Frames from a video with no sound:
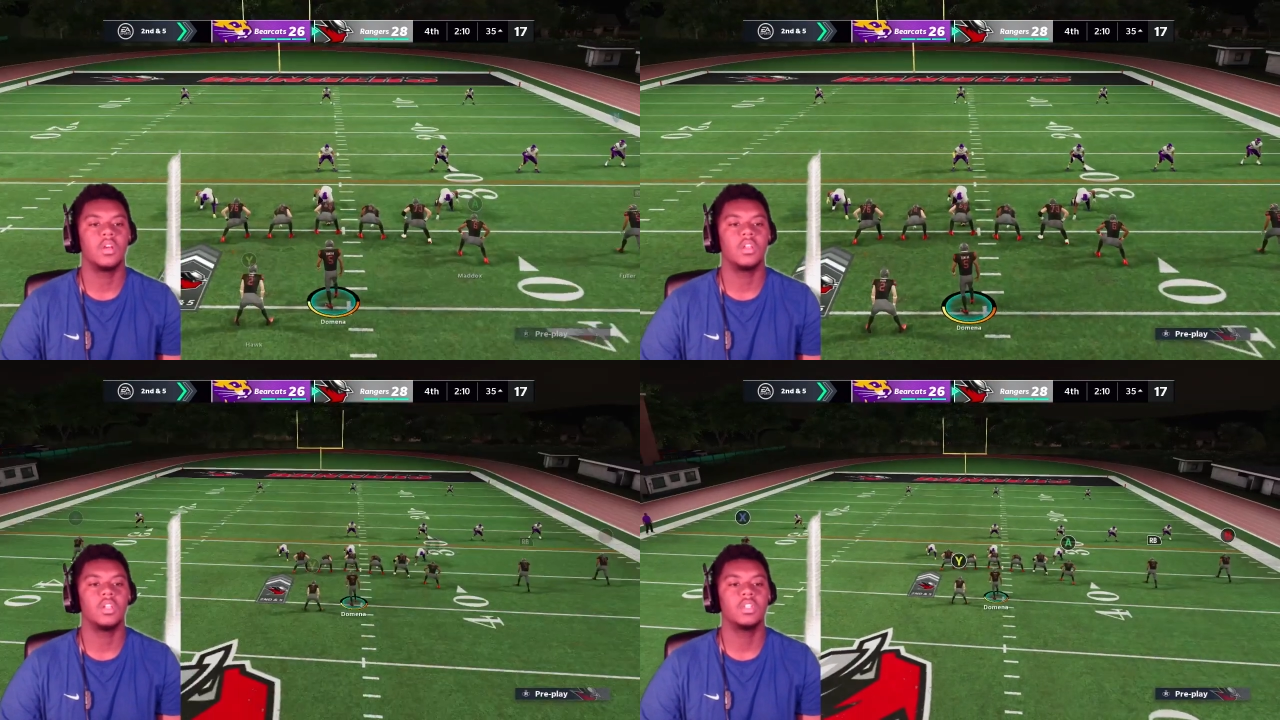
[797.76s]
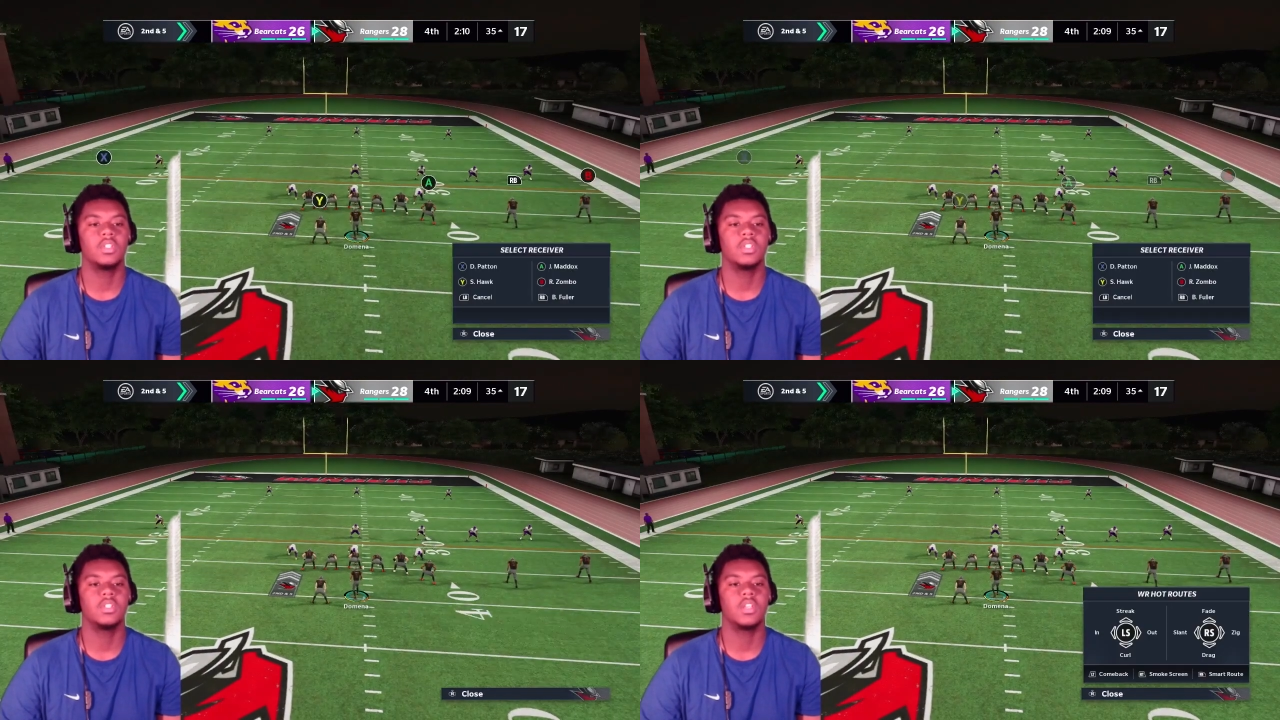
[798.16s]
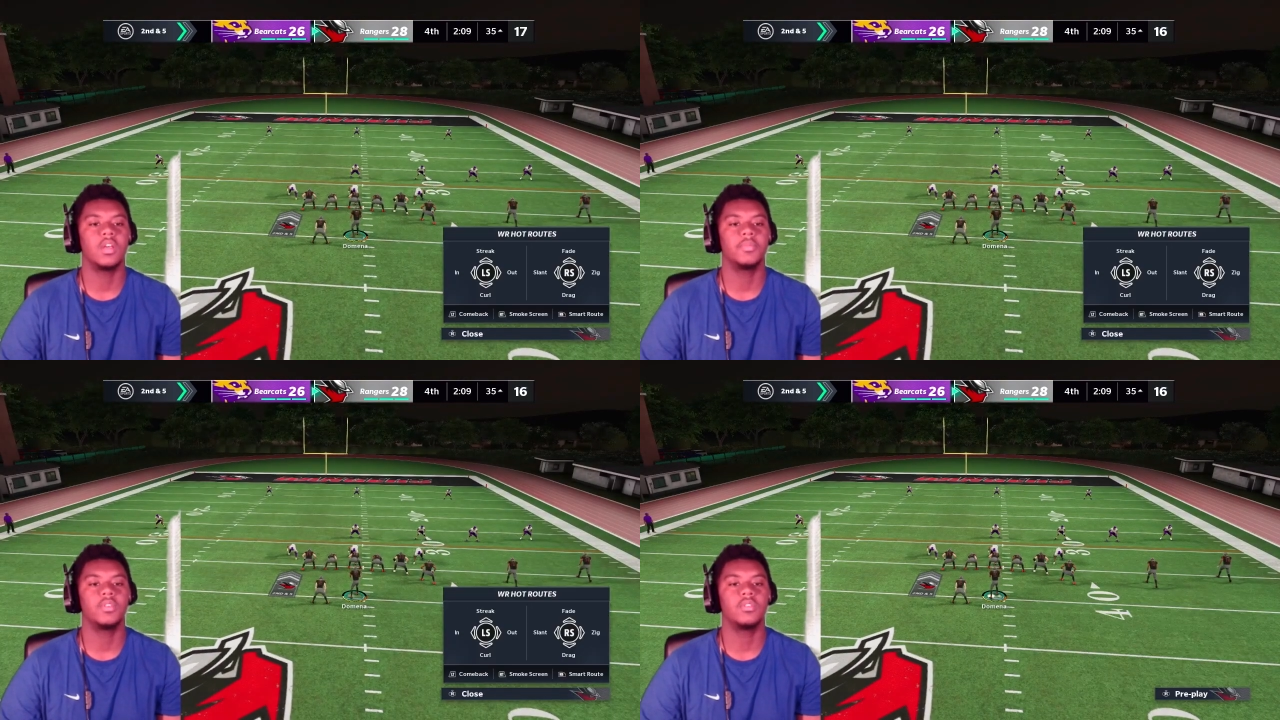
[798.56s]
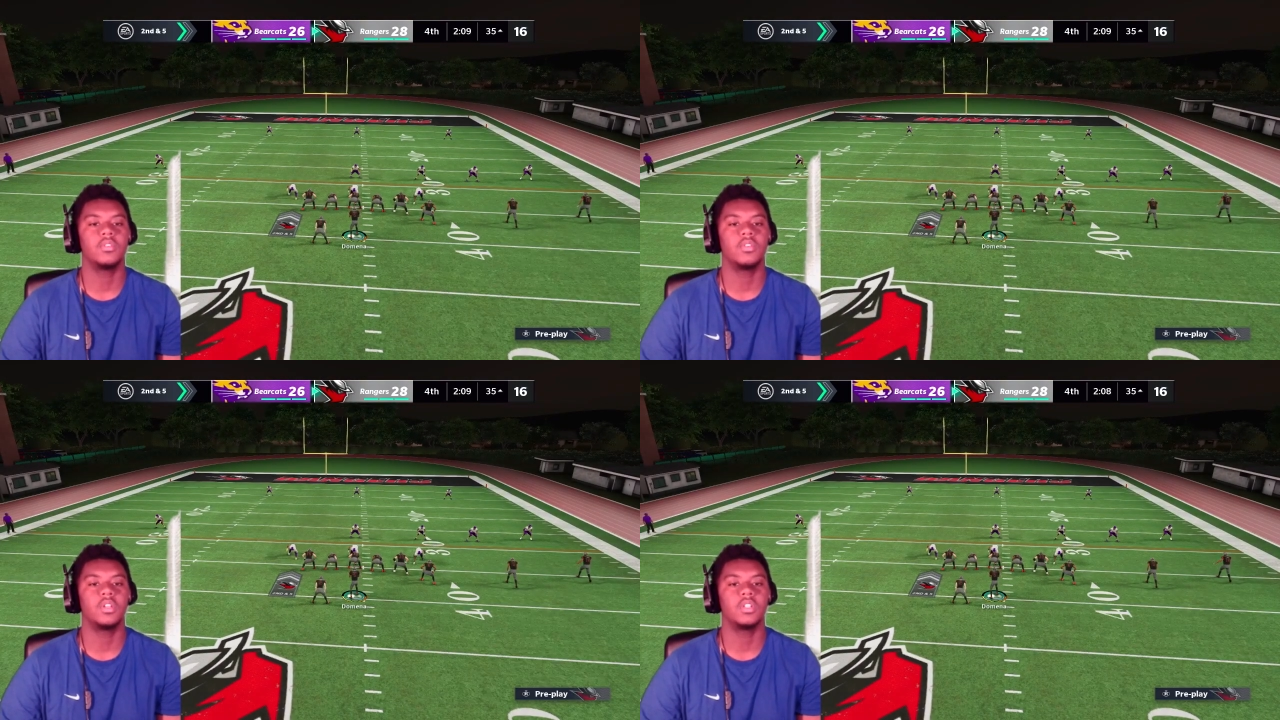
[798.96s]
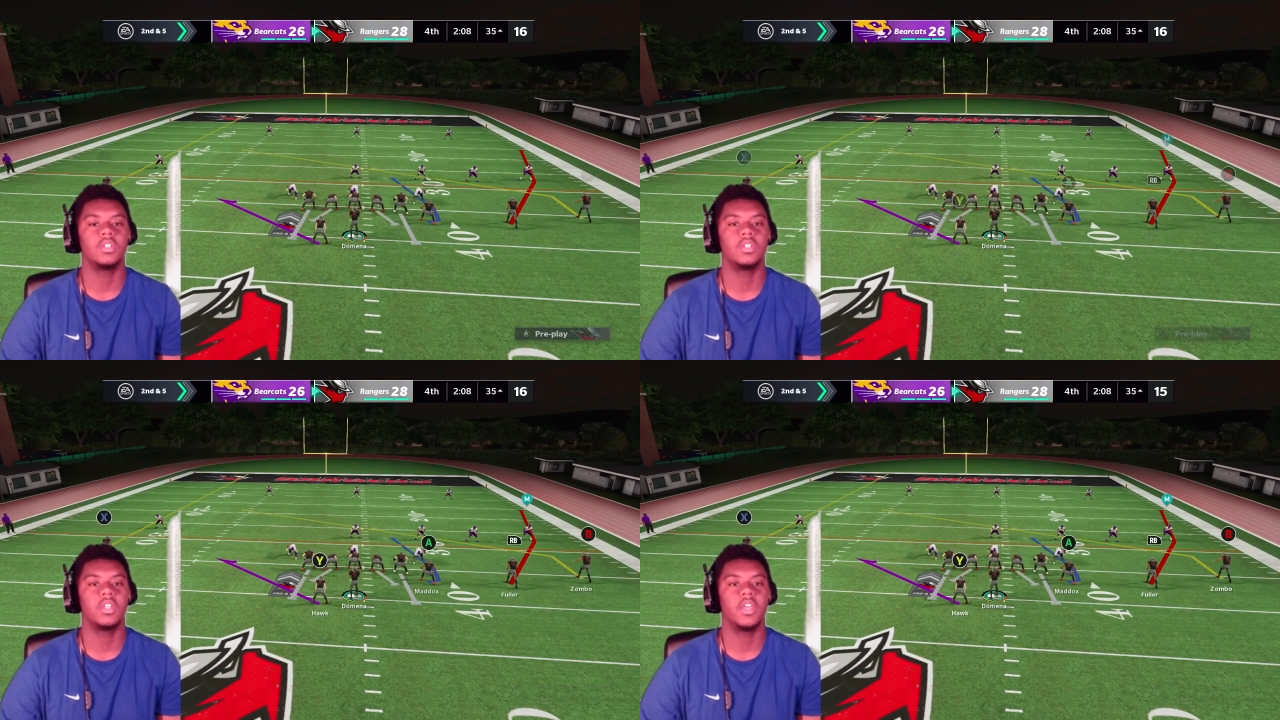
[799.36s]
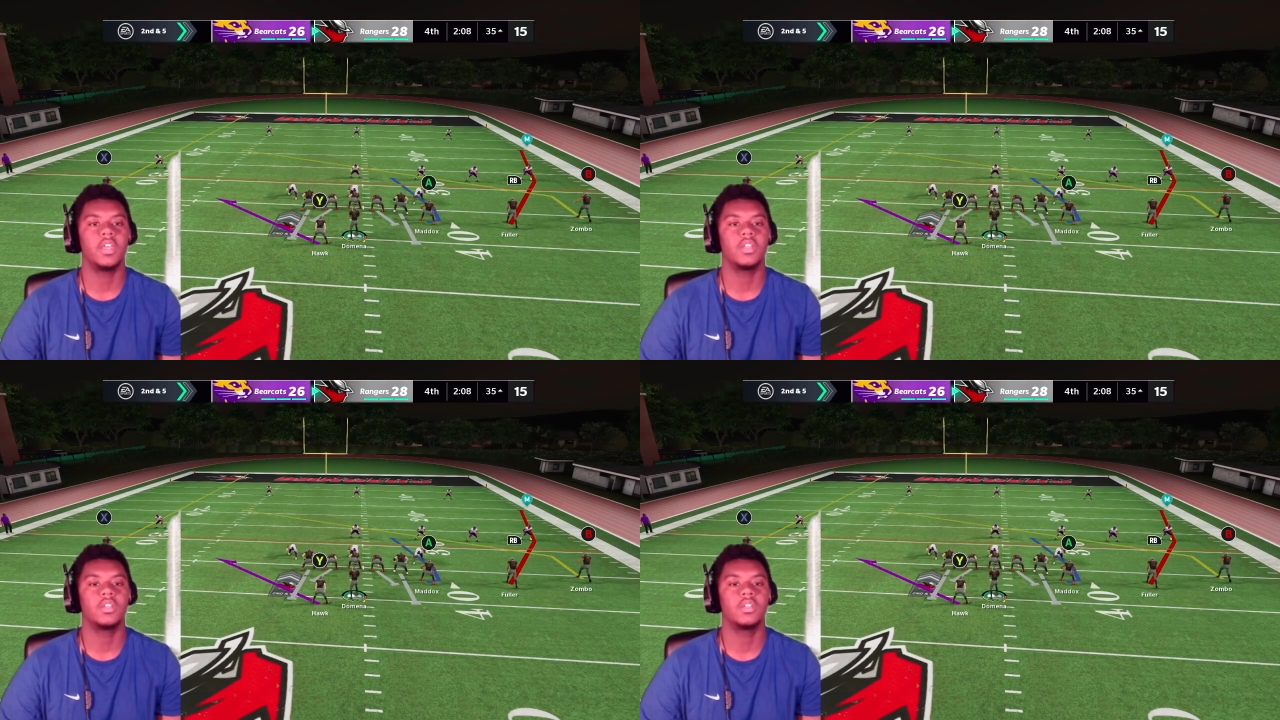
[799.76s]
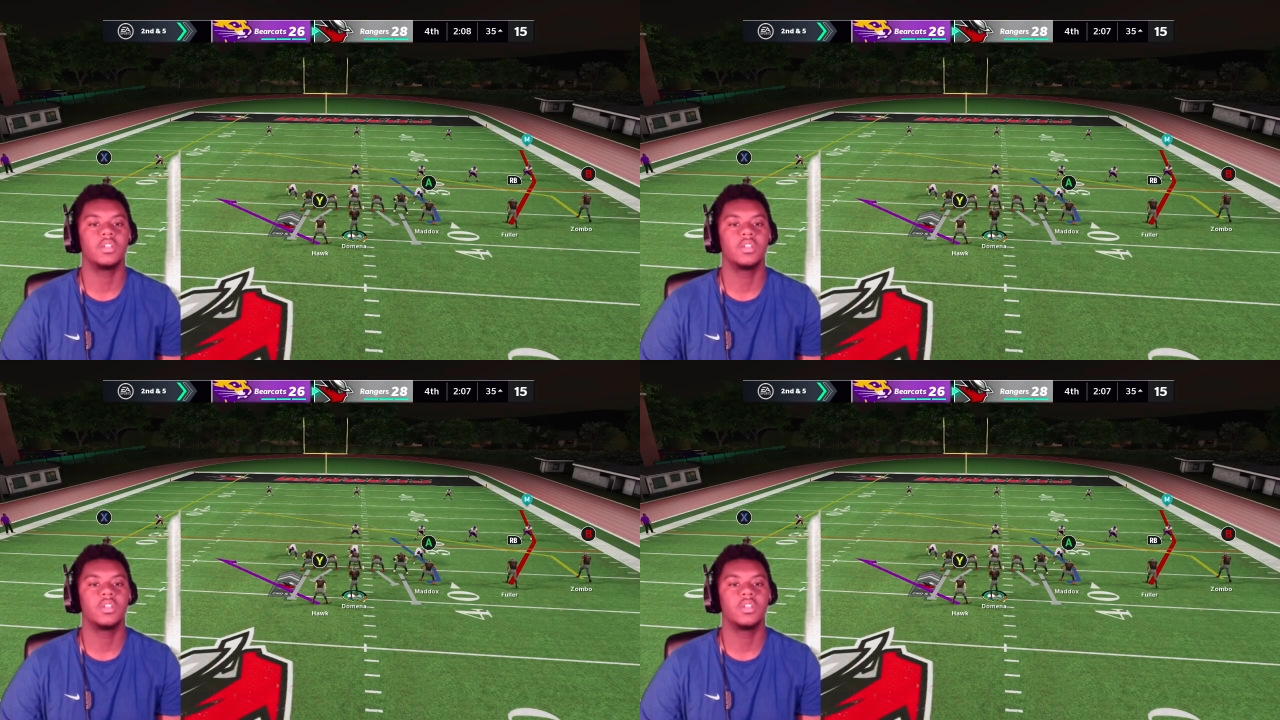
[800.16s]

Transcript: Let's send Zombo on a slant.